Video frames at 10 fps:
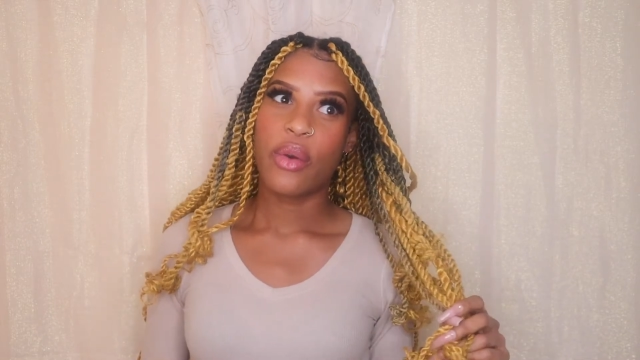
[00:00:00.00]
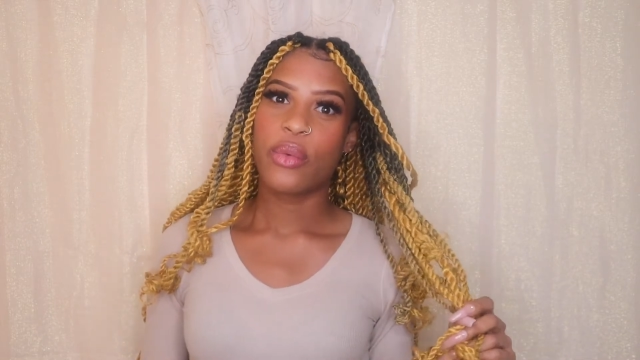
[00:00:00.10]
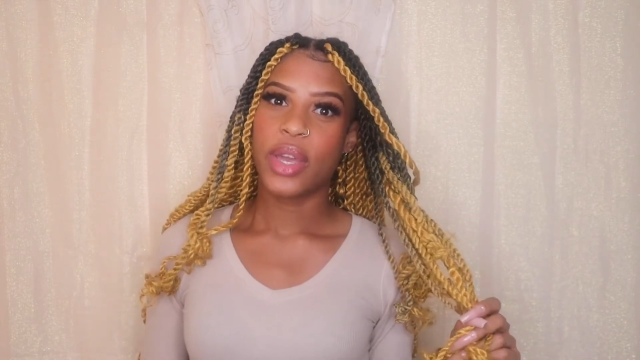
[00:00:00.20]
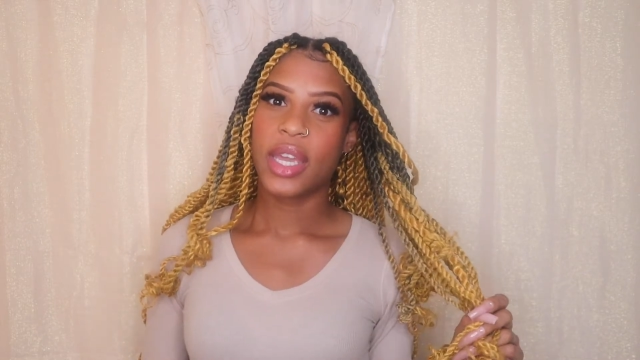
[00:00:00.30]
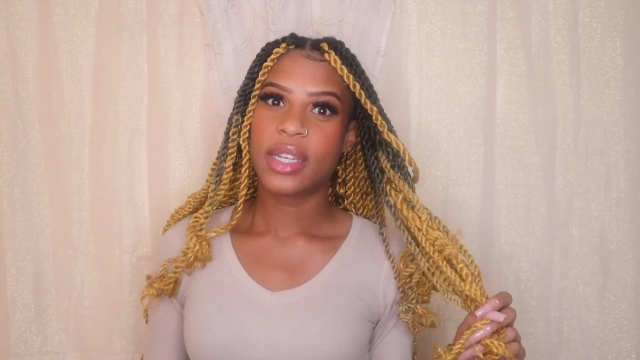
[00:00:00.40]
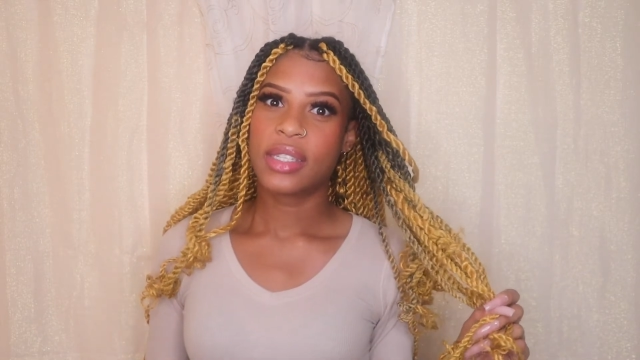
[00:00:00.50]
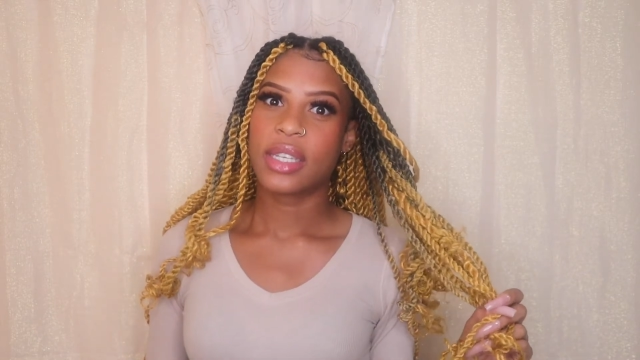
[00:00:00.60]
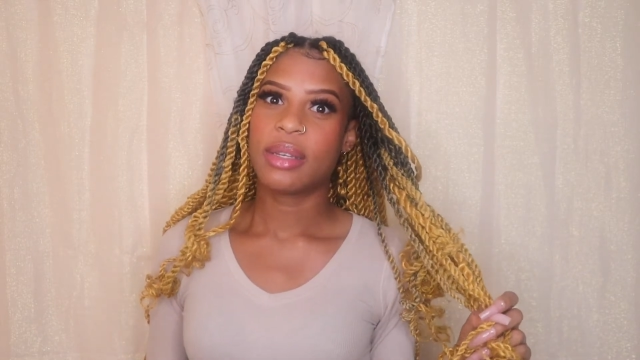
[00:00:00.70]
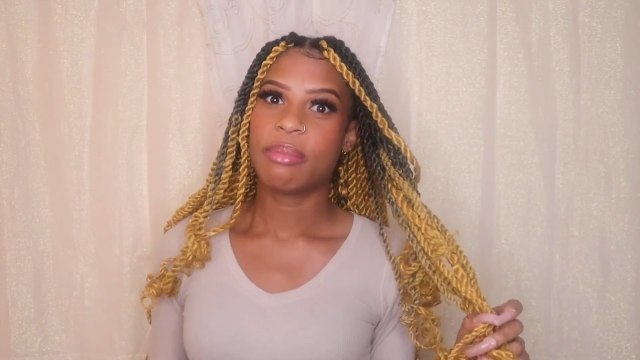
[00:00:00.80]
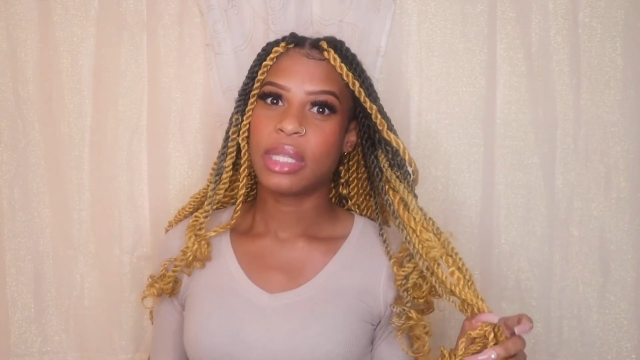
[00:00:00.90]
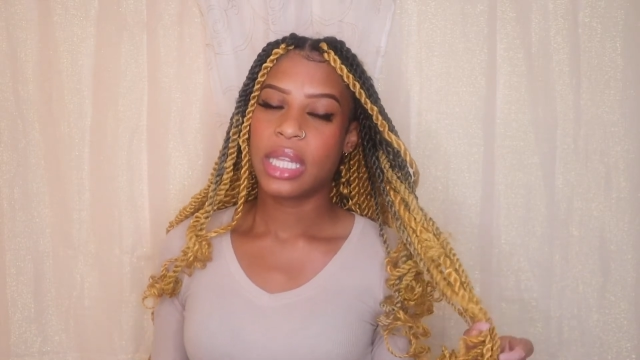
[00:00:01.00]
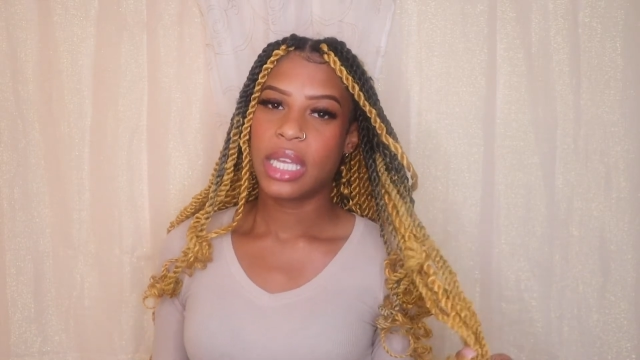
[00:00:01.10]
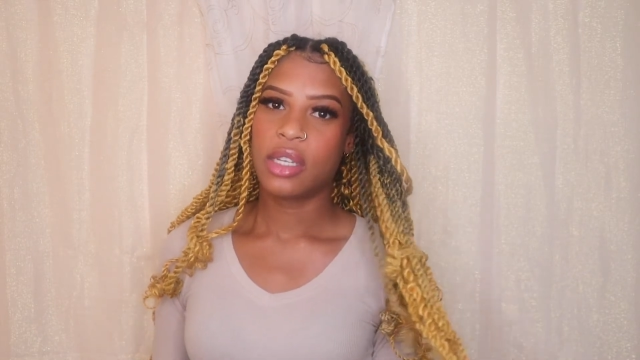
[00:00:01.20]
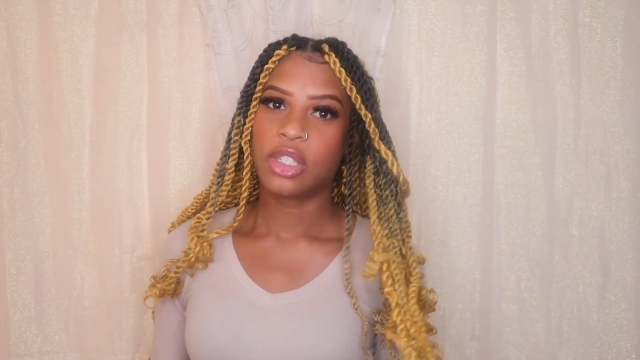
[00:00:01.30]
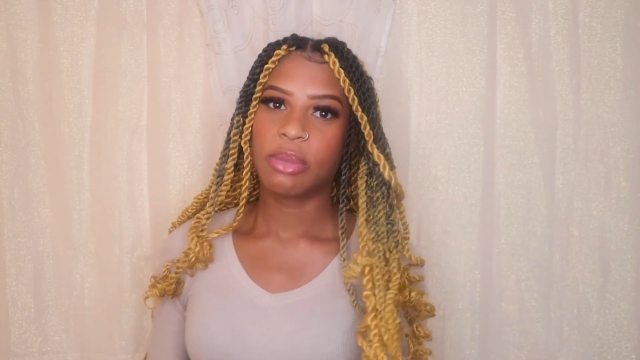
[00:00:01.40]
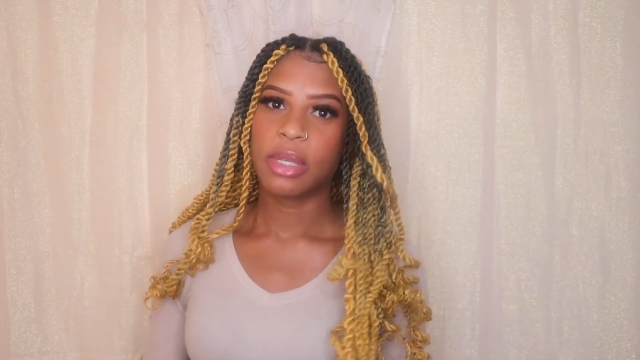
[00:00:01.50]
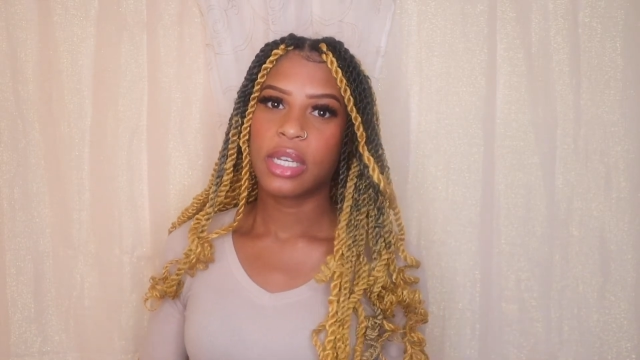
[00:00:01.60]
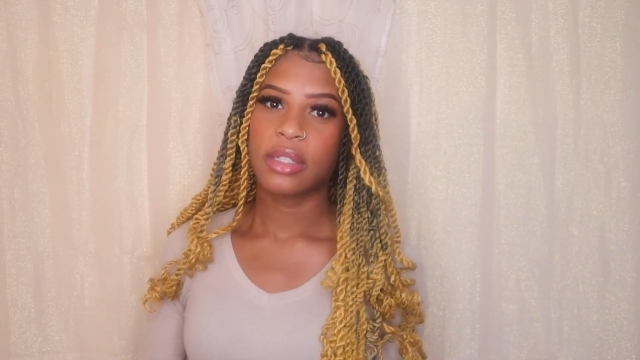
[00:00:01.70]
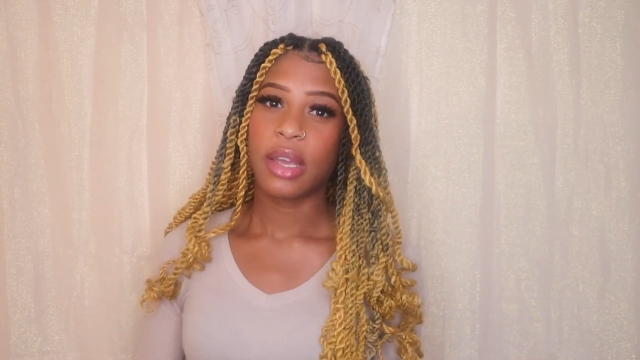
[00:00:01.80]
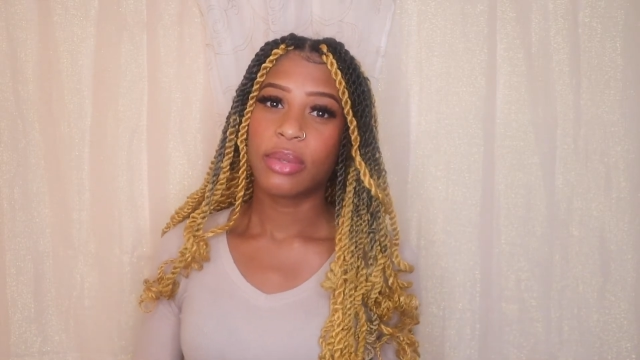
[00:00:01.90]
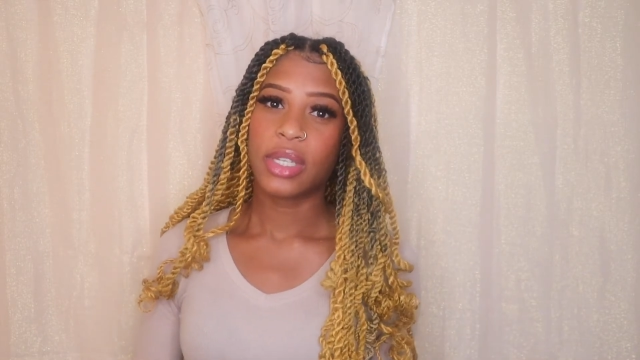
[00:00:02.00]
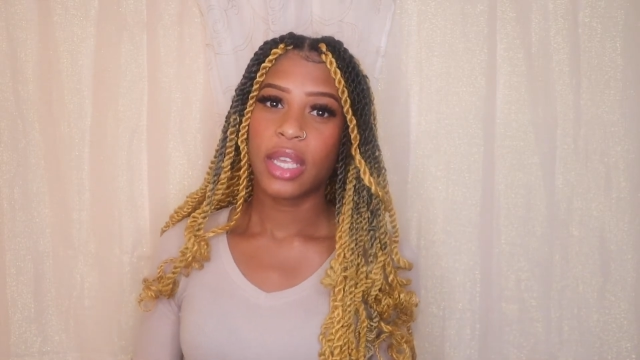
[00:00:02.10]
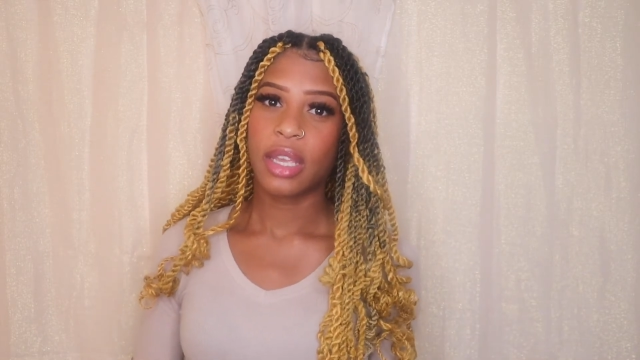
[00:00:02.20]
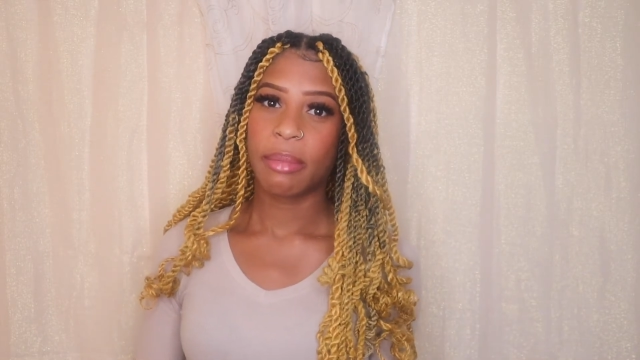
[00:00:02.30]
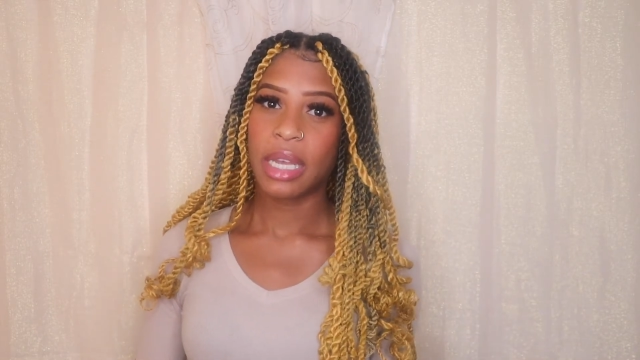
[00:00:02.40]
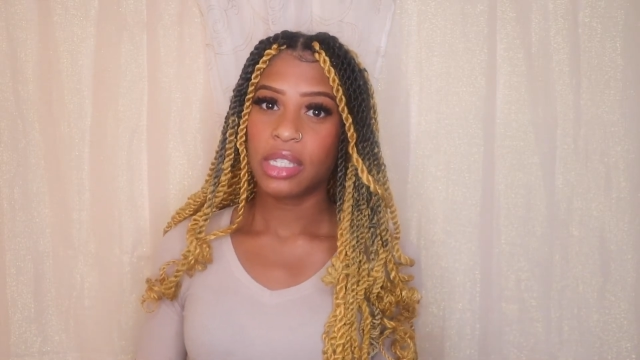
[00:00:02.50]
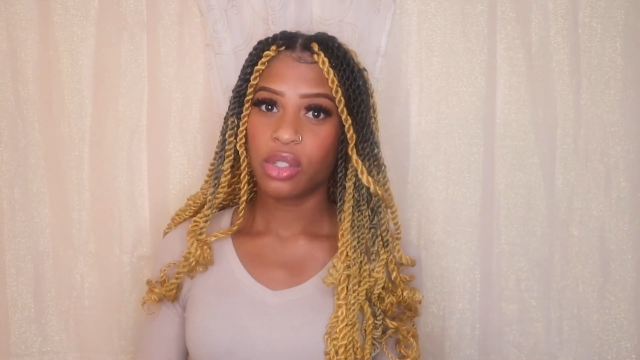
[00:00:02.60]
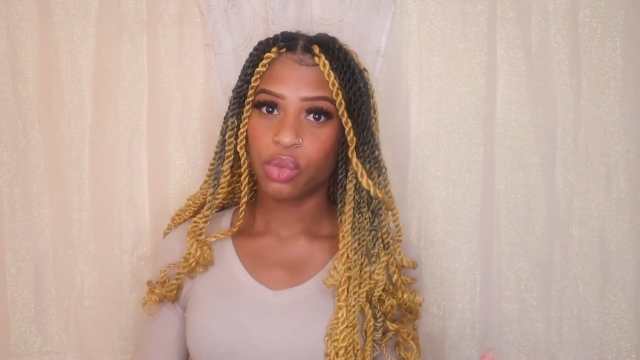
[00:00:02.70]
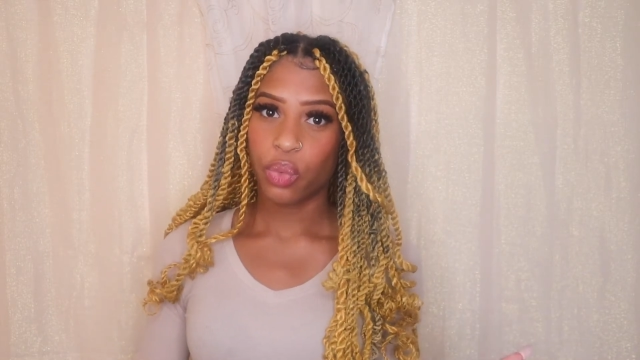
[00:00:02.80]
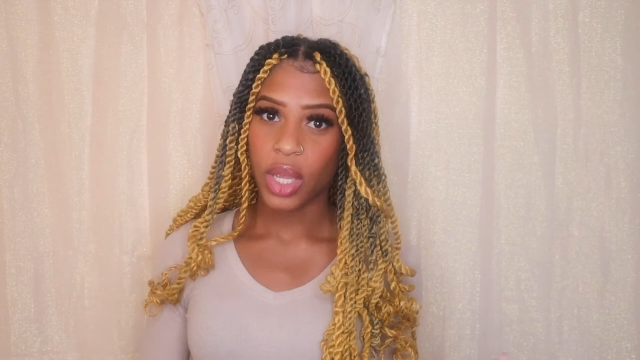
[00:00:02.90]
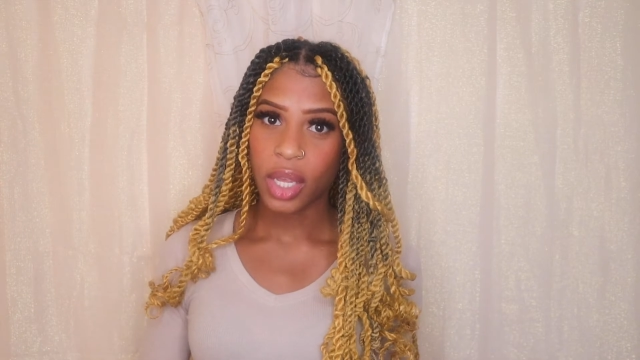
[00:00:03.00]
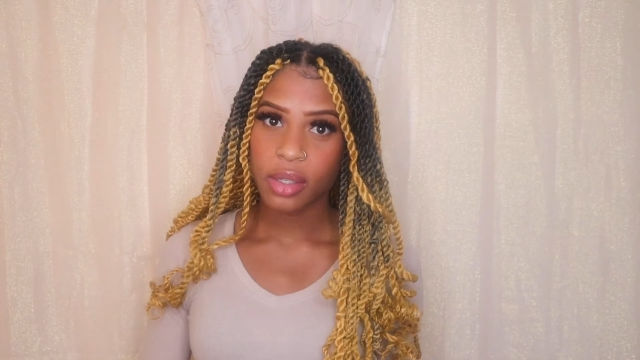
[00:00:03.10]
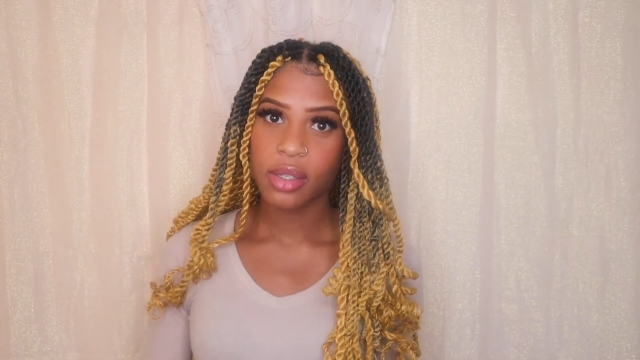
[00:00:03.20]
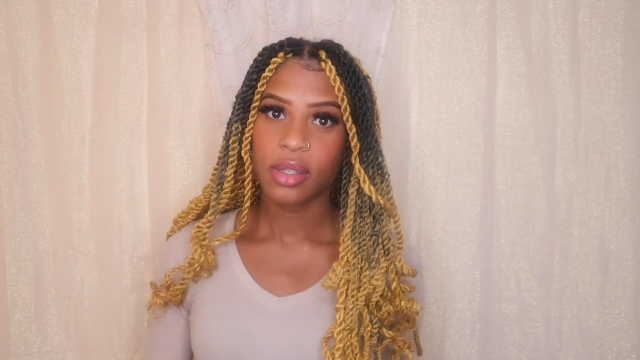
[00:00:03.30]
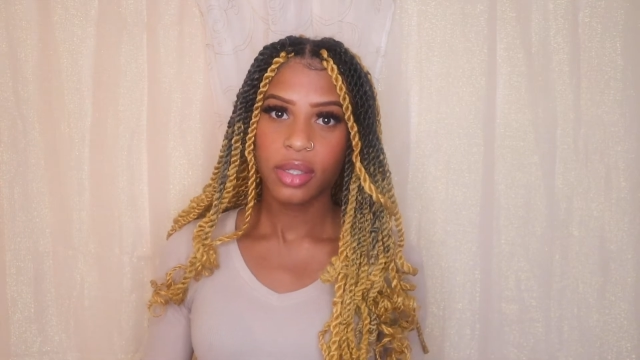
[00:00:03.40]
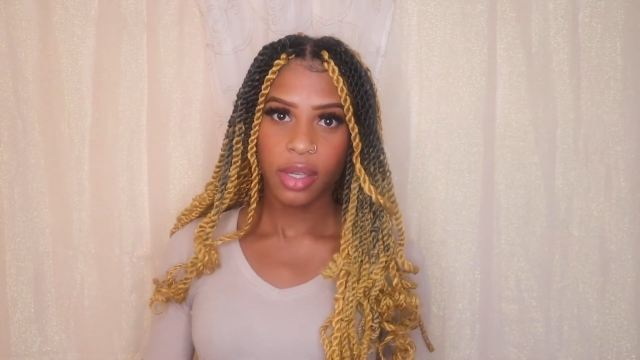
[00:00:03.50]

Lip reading: a week to complete just because I was taking my sweet